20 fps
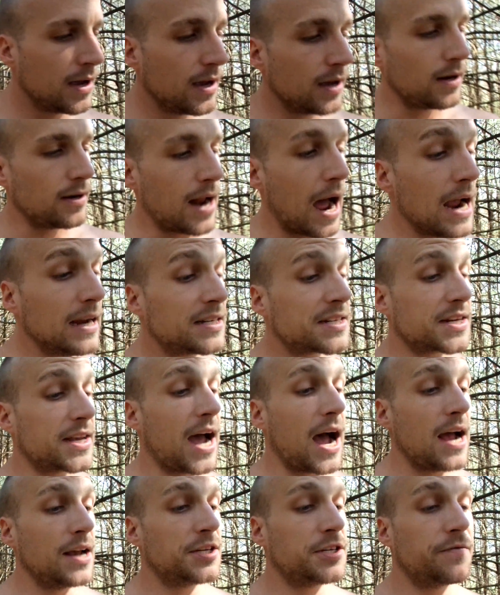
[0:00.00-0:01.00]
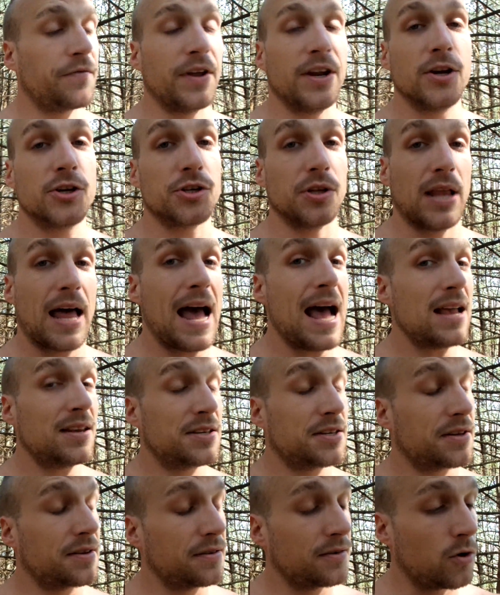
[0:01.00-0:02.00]
Nice guys finished
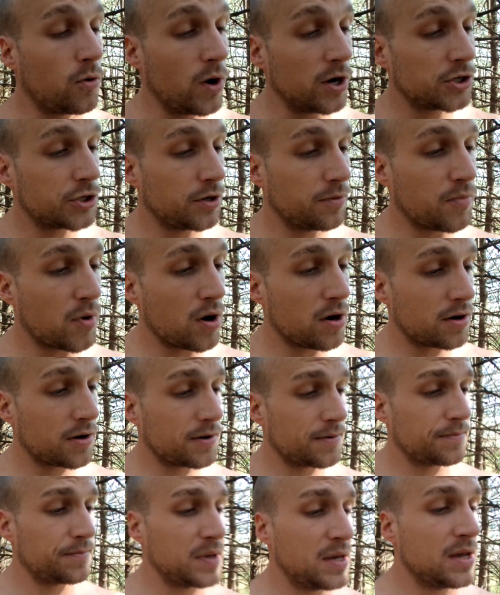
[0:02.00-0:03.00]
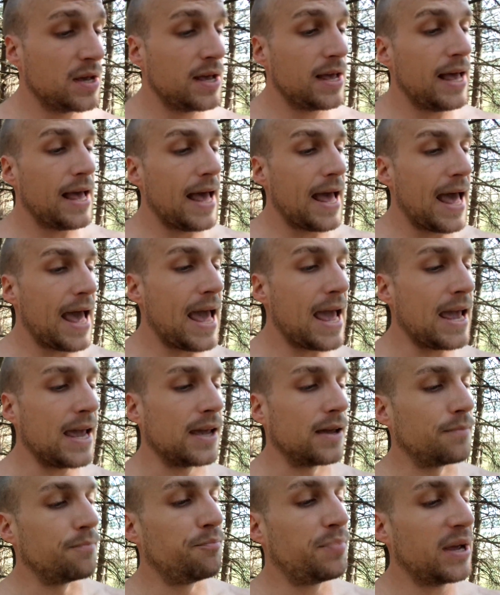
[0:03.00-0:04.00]
last?
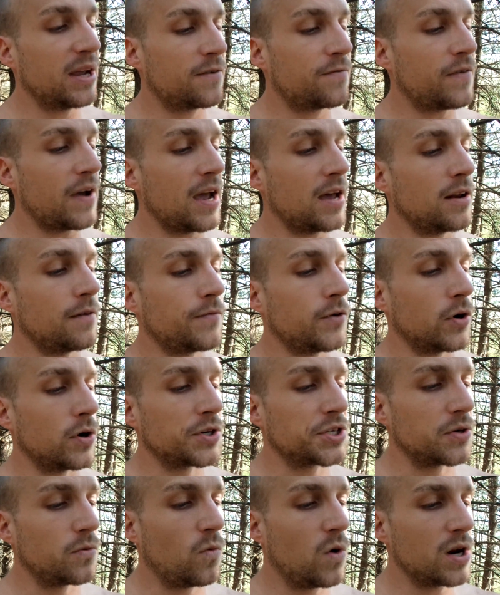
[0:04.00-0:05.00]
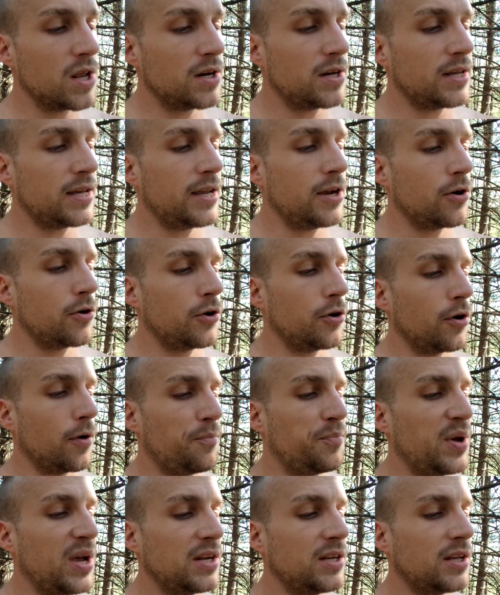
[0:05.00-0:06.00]
Hey, big fan of yours and wanted to hear your
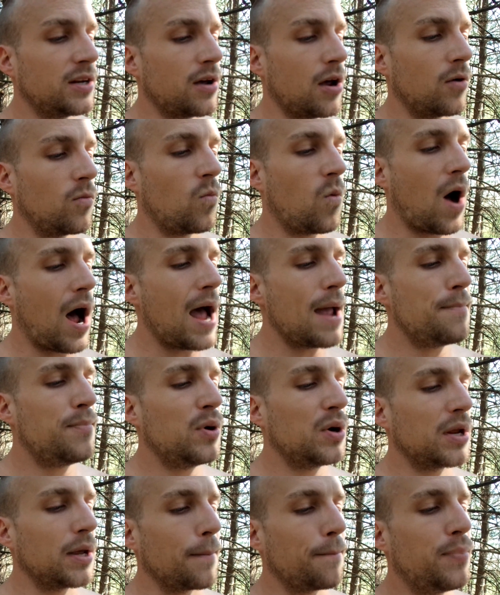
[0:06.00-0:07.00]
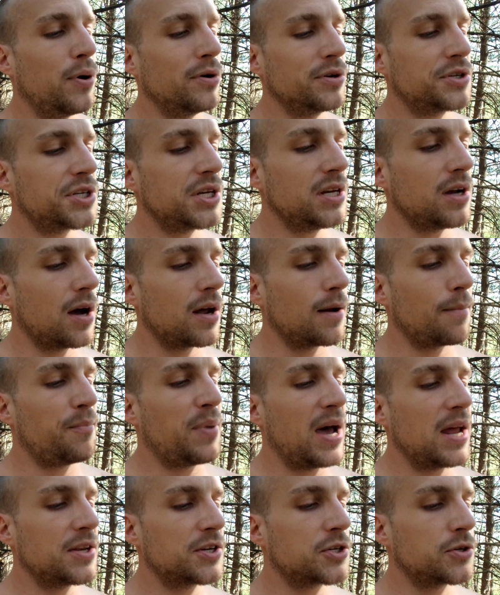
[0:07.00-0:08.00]
opinion on why putting pussy on a
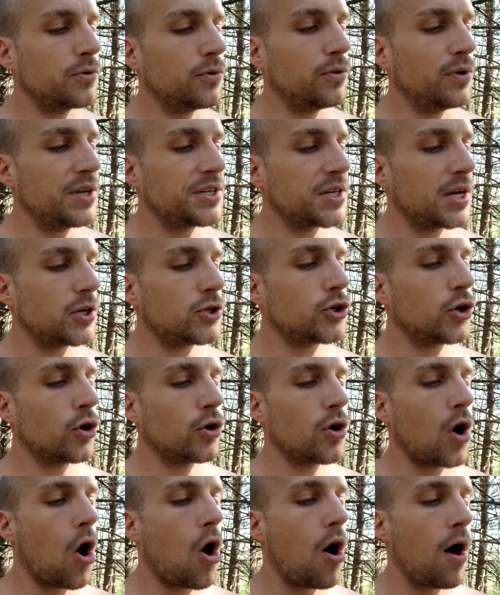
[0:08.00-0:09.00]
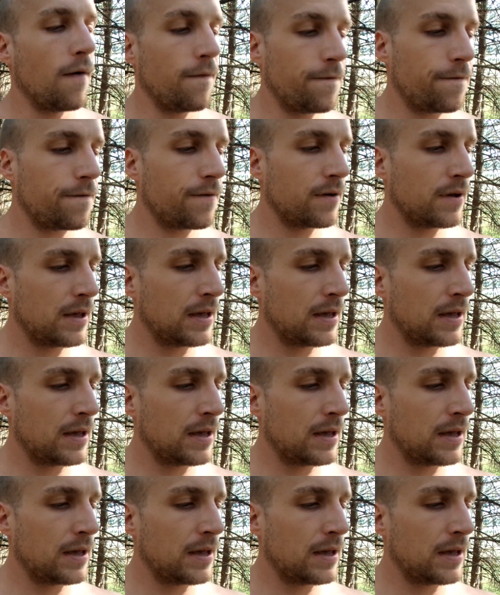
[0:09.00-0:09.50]
pedestal is a turn off.